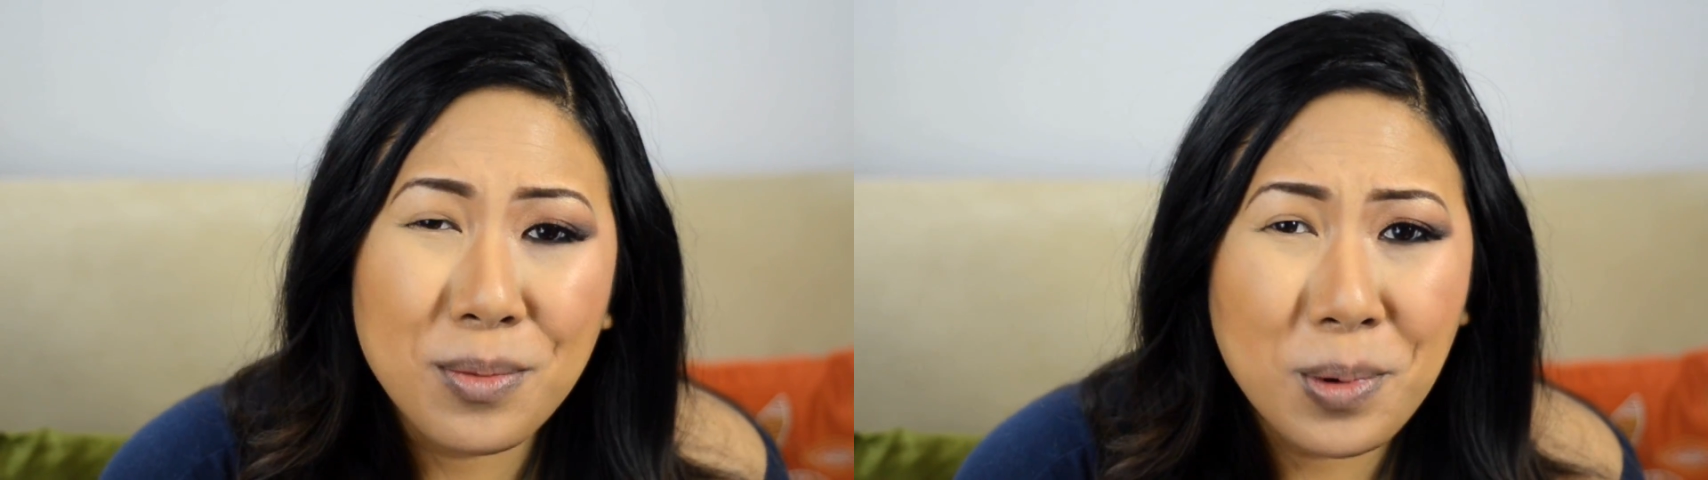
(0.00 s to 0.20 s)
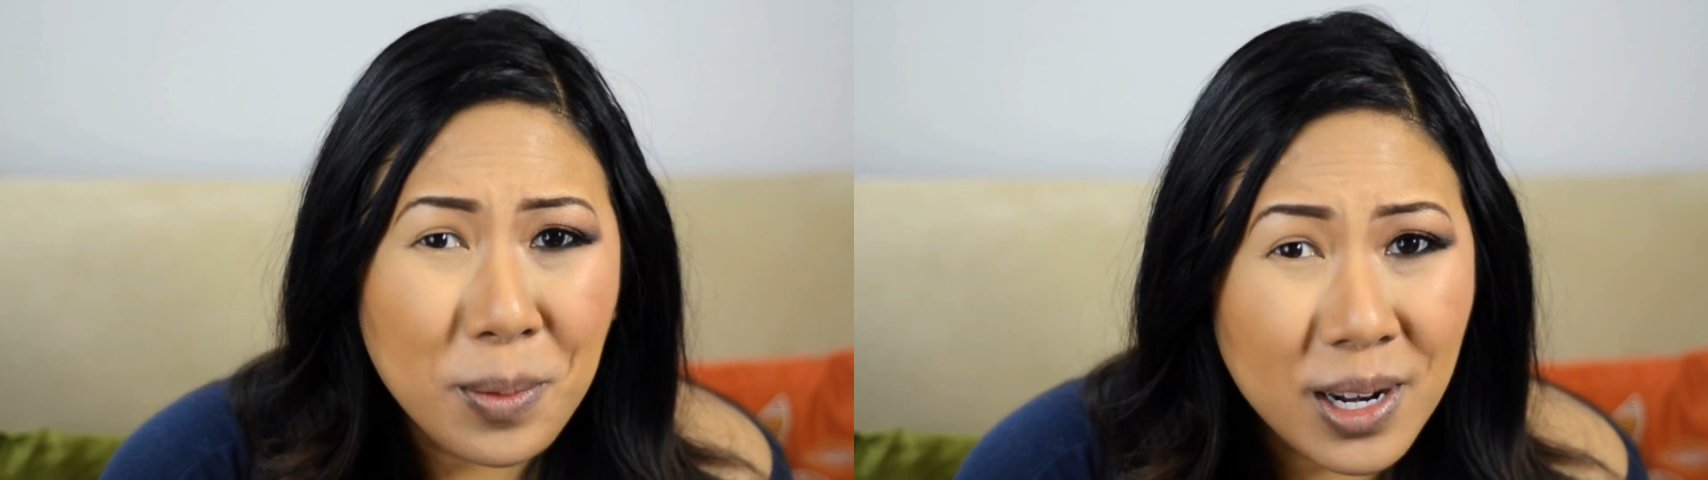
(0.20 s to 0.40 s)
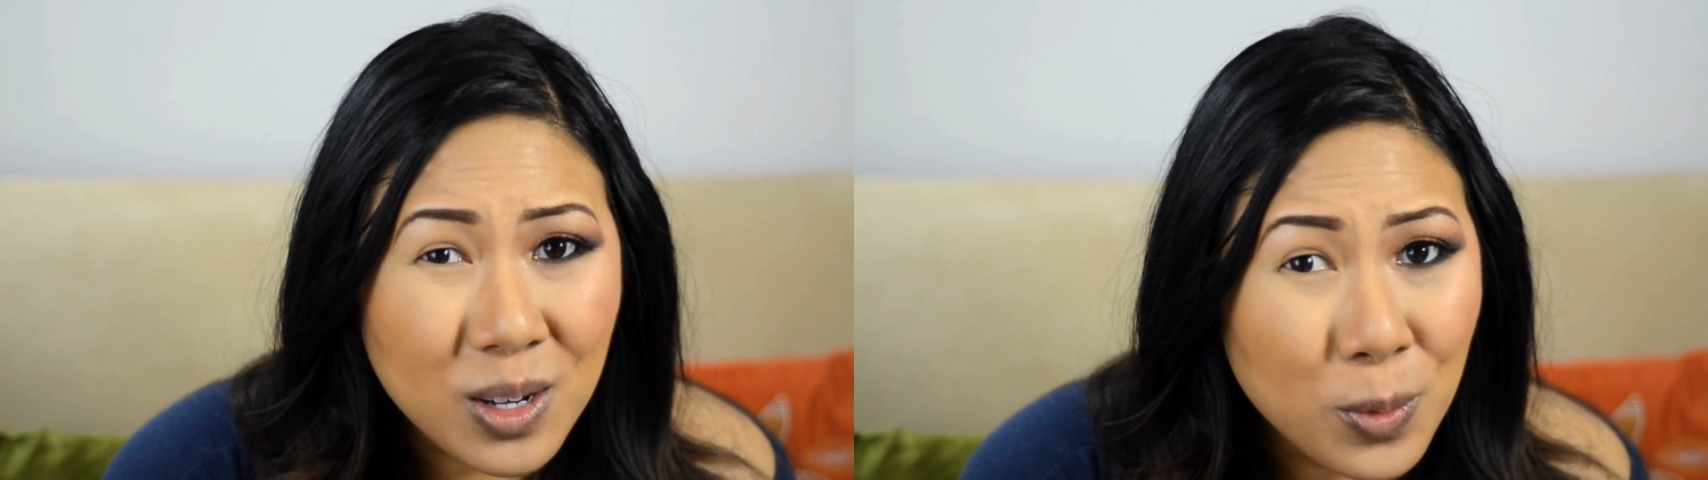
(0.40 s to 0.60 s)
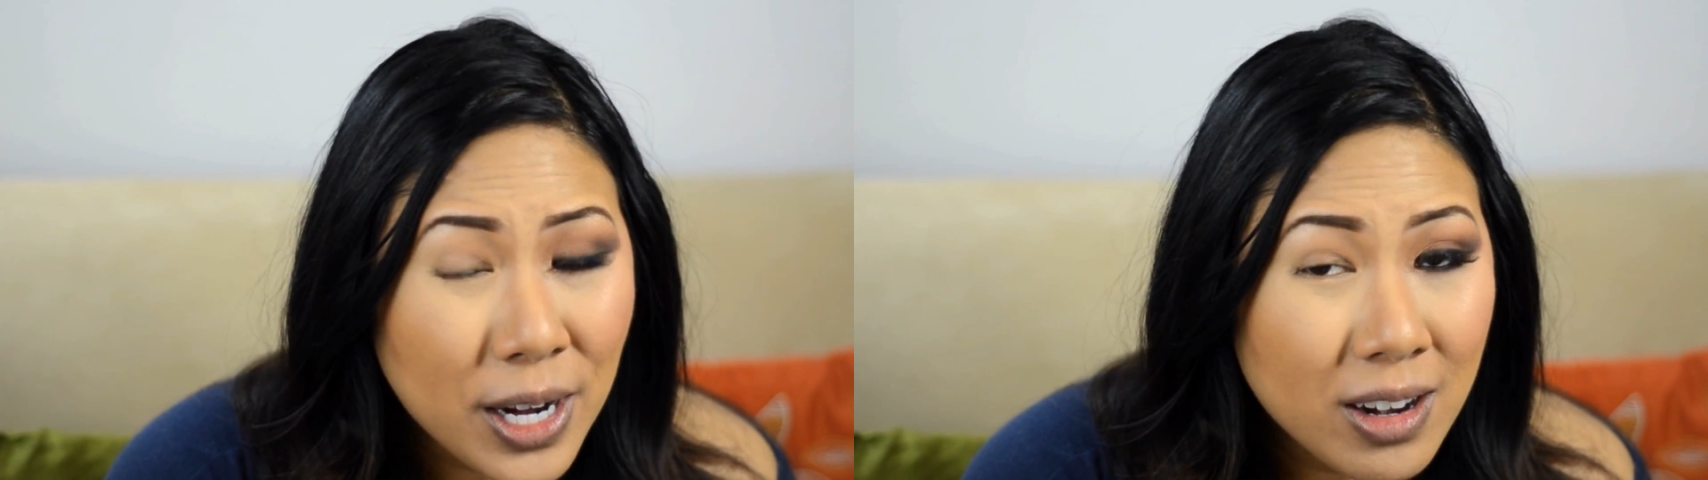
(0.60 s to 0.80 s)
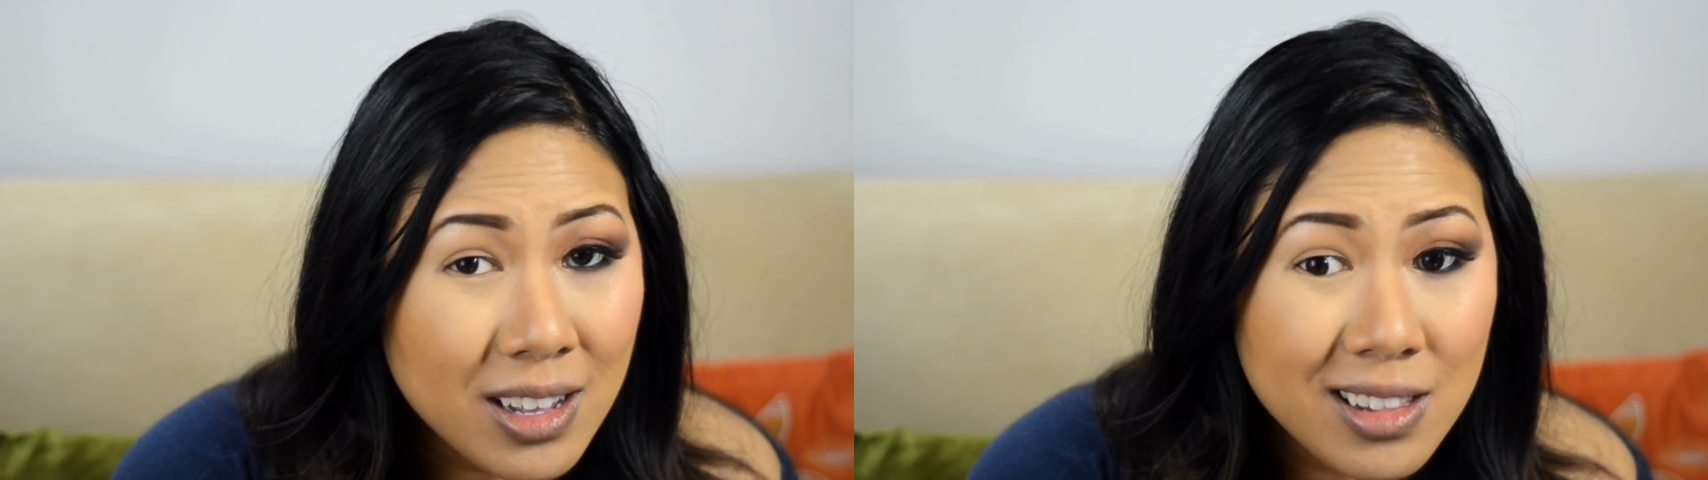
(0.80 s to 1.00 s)
pretty much
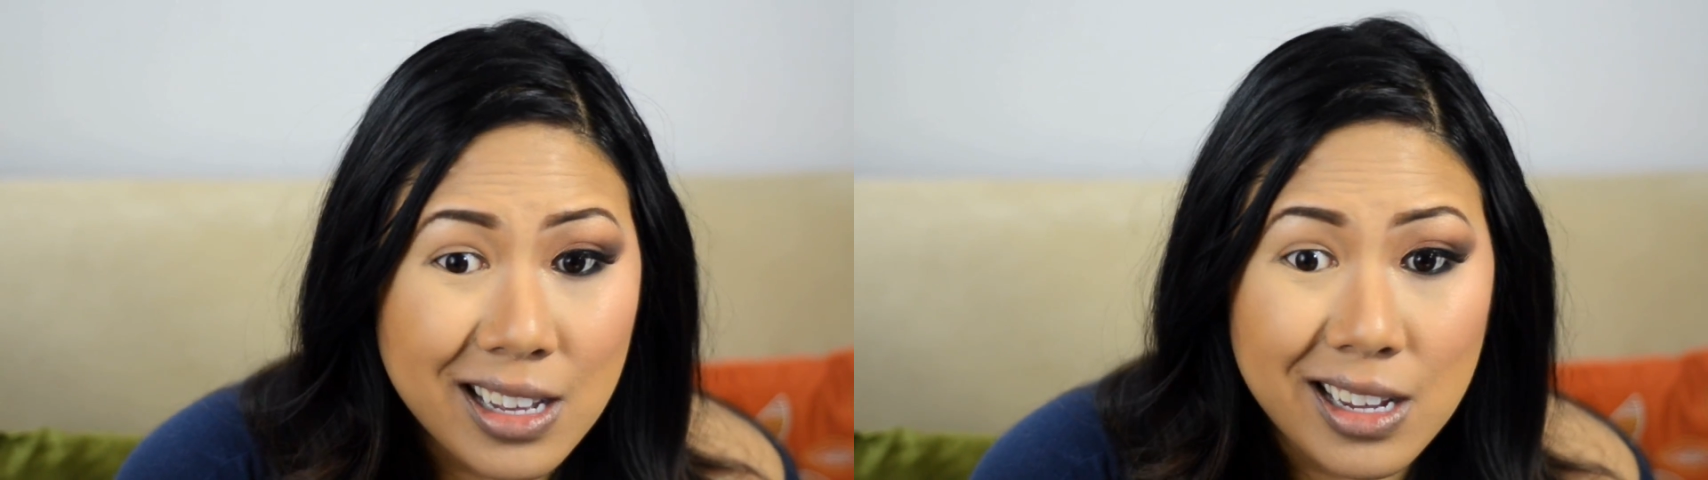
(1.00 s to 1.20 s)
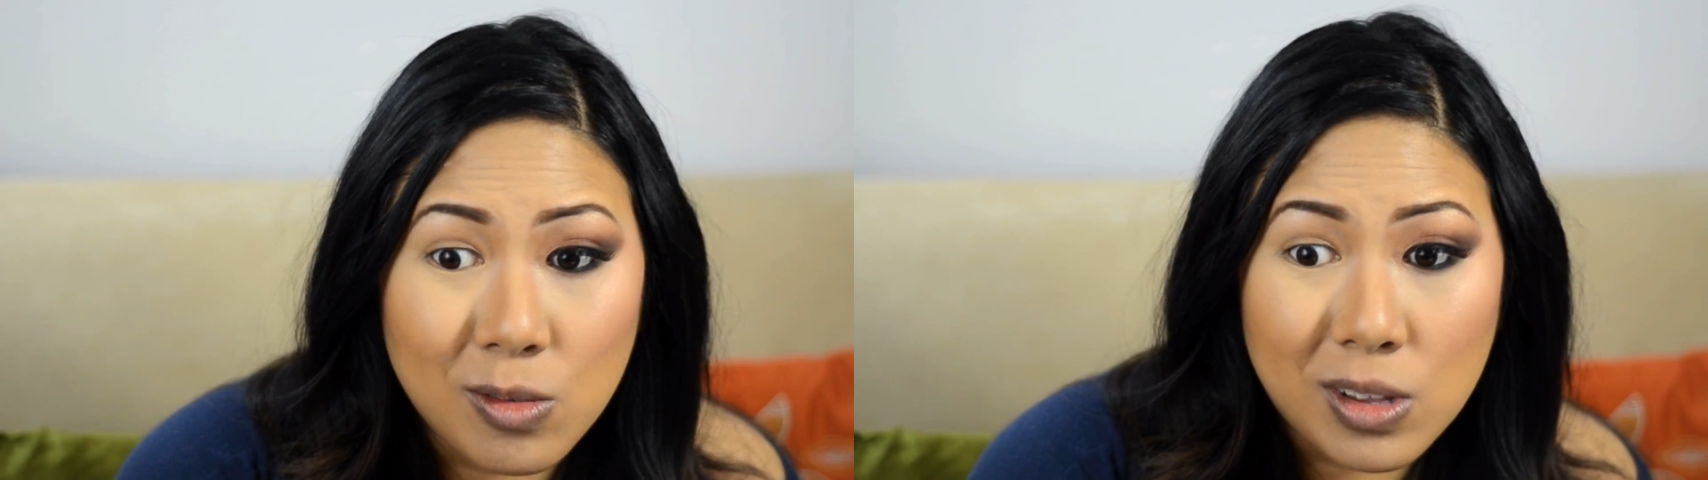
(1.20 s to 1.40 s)
wear it like